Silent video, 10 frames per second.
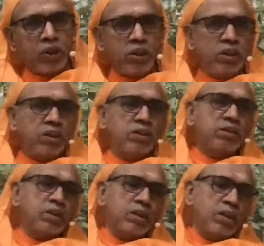Body
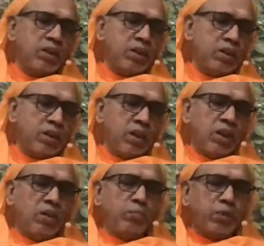is
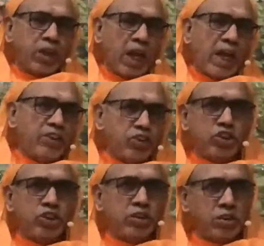a
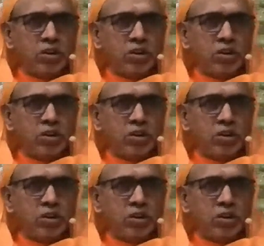mirage.